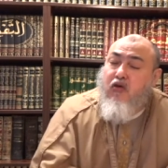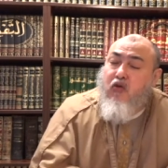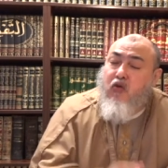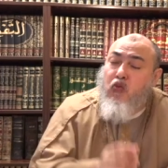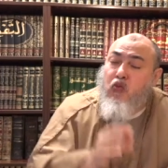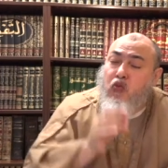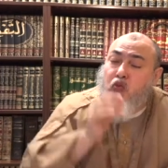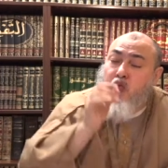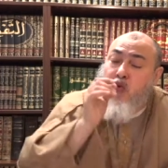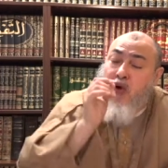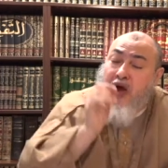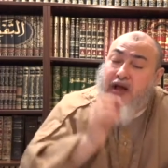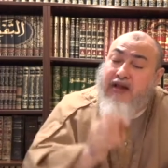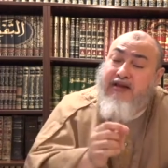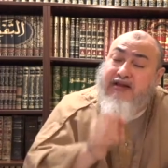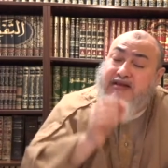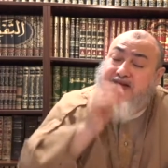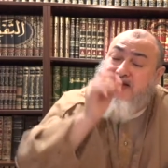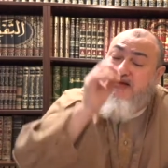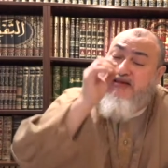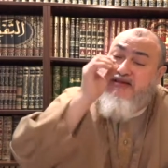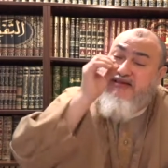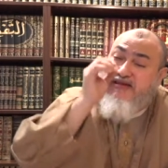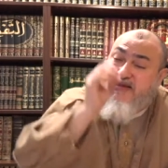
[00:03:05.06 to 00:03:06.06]

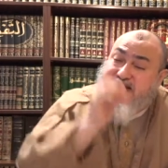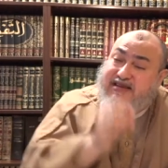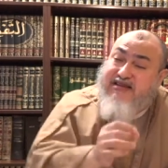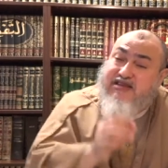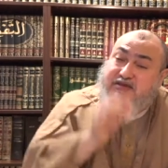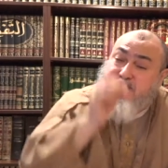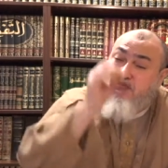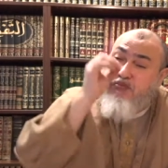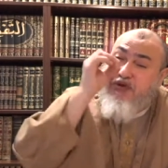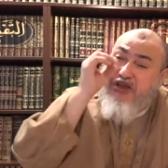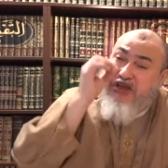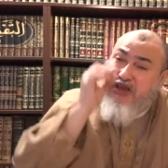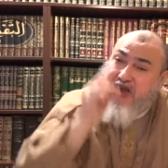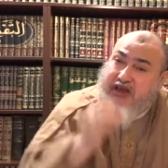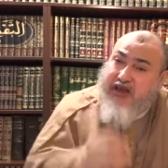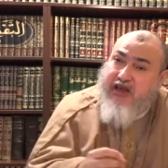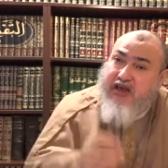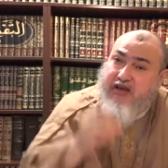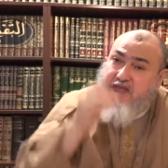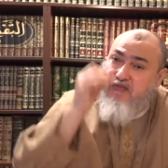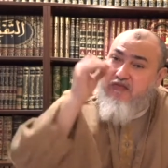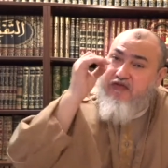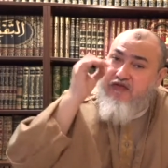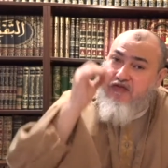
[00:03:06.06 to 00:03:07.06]
once this
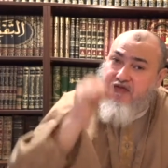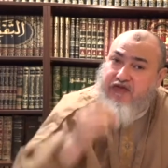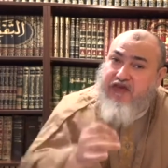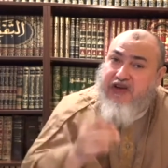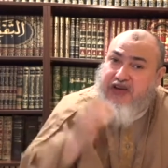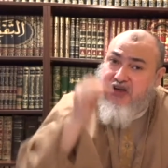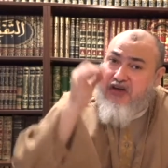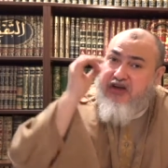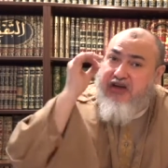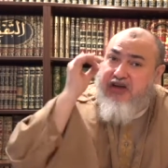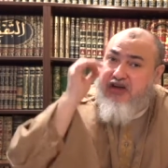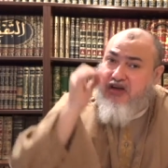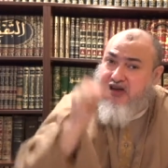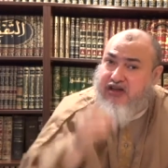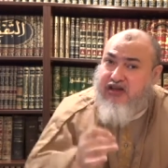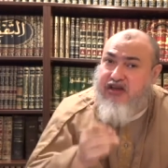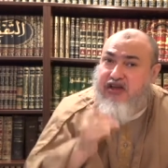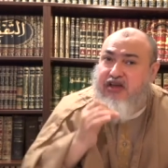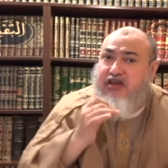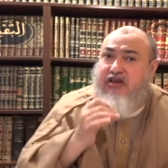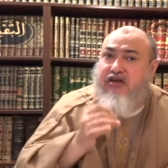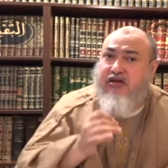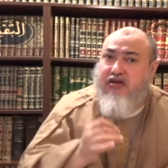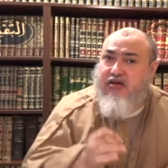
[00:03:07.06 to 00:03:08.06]
became very
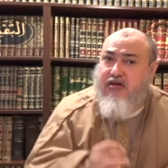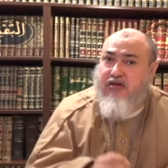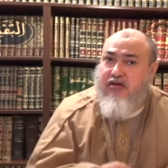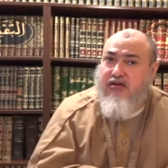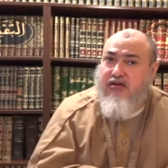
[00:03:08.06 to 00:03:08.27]
clear,